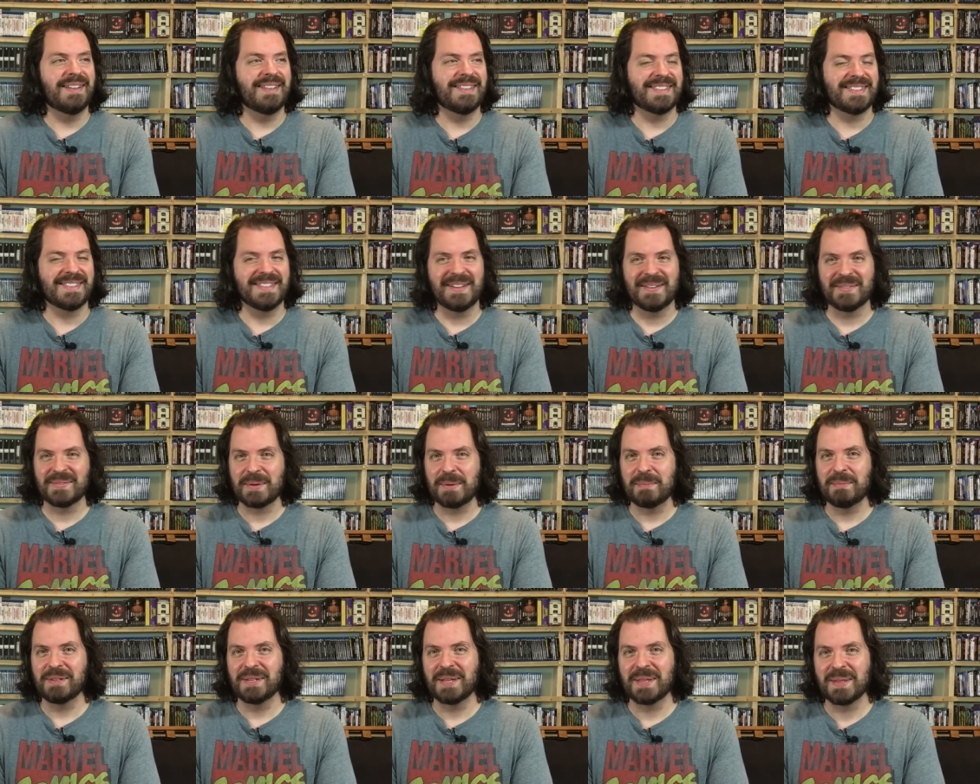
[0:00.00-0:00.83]
It's not
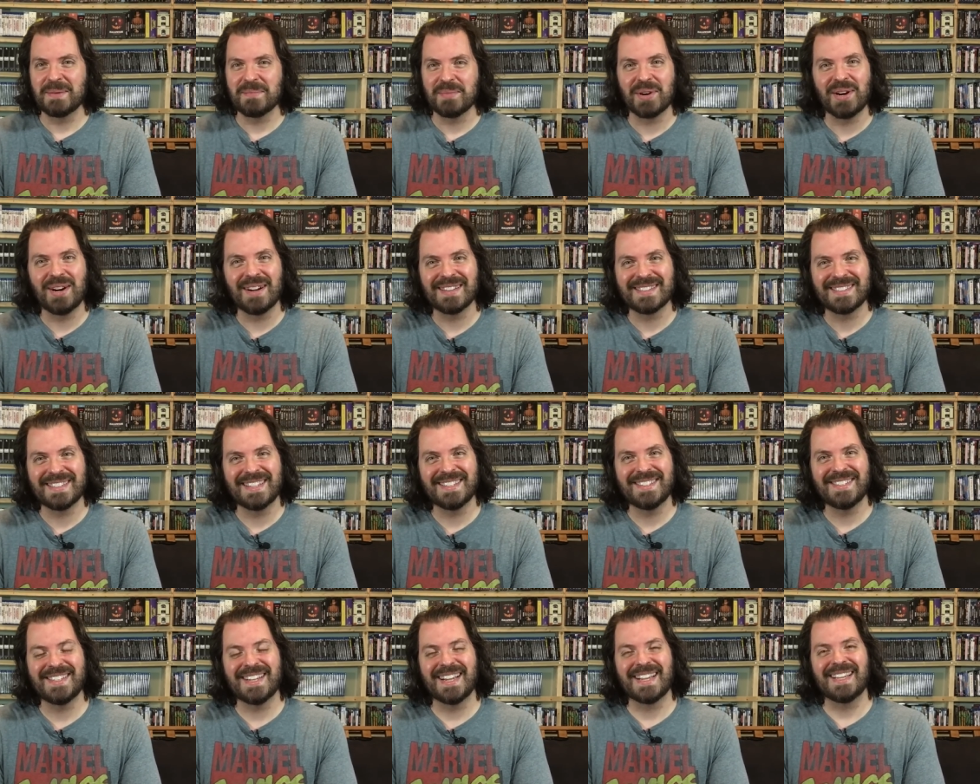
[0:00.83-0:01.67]
Rumble in the Bronx.
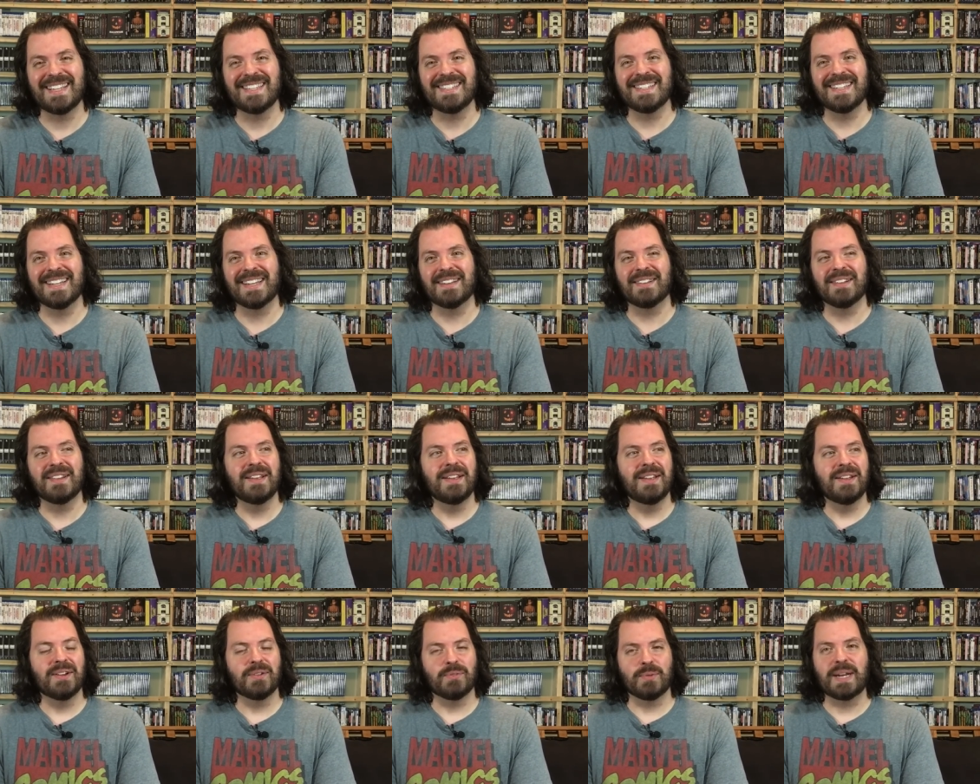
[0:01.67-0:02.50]
That's Jackie Chan.
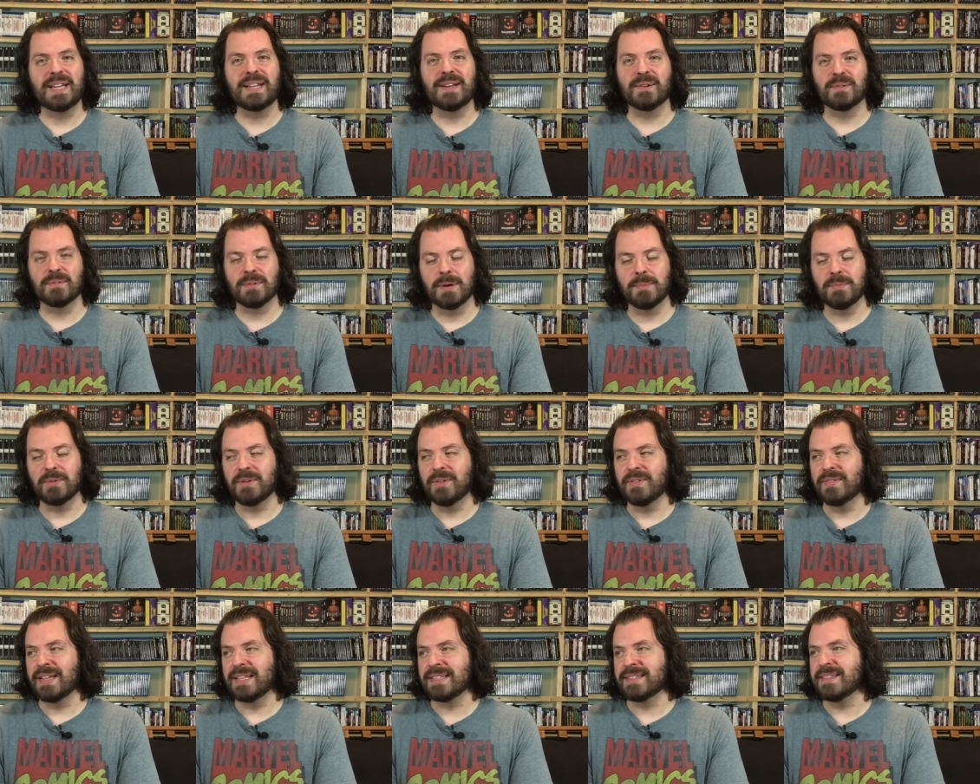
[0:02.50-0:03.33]
Ready to
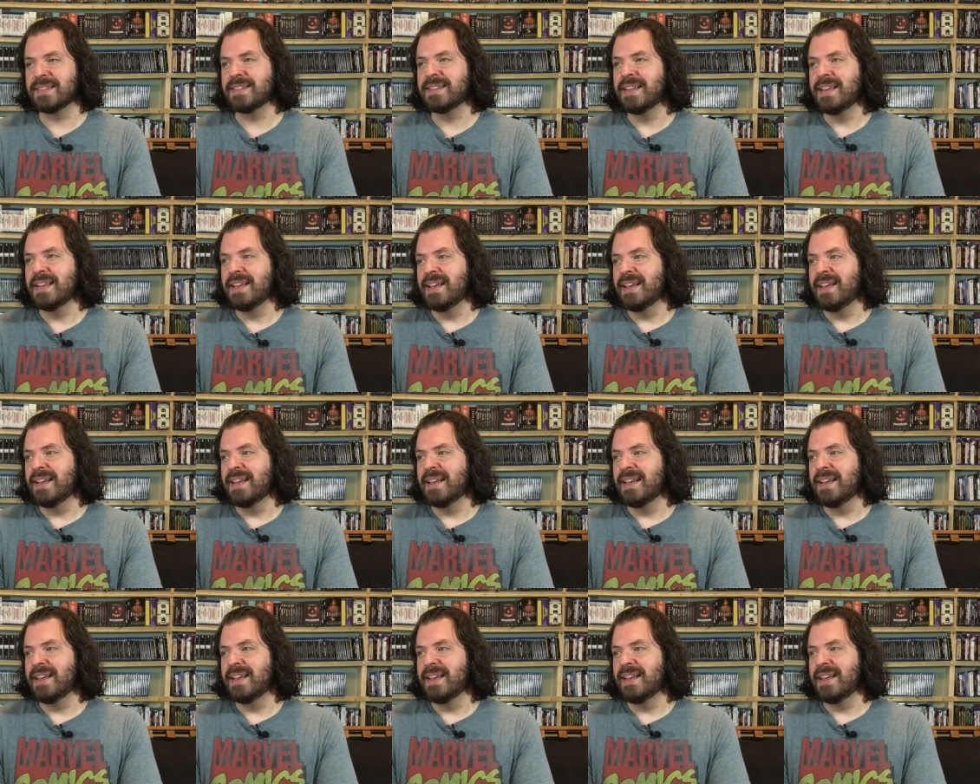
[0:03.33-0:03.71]
Rumble. That's it.